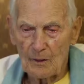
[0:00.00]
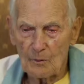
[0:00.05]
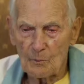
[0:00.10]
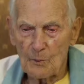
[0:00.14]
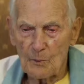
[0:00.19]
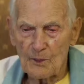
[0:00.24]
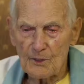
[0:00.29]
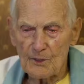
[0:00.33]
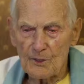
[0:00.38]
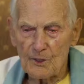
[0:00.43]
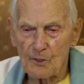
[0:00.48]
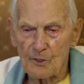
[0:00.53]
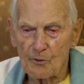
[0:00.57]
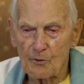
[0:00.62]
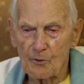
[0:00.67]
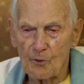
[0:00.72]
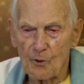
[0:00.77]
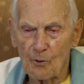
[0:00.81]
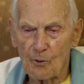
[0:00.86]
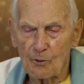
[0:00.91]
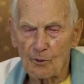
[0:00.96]
get
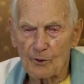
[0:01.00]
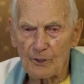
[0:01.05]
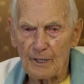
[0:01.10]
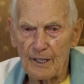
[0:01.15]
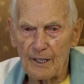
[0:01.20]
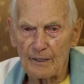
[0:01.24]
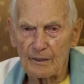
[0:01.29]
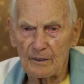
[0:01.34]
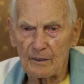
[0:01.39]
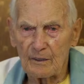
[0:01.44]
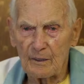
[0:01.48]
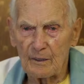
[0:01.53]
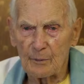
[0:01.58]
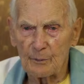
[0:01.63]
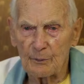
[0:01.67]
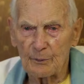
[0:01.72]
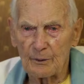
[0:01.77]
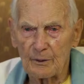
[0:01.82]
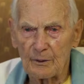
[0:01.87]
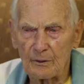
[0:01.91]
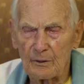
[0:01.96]
myself all tangled
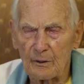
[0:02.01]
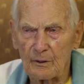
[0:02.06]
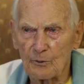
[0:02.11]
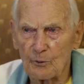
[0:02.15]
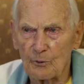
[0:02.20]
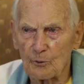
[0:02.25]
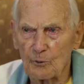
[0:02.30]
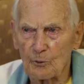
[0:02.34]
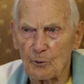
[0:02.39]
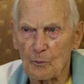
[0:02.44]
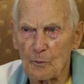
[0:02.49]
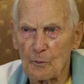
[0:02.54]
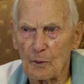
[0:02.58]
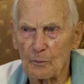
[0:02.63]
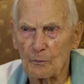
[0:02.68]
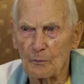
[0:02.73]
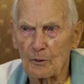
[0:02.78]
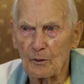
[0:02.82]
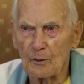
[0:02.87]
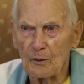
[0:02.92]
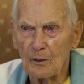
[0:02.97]
up here, and I don't
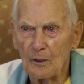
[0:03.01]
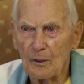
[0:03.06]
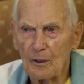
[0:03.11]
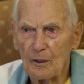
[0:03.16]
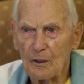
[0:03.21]
remember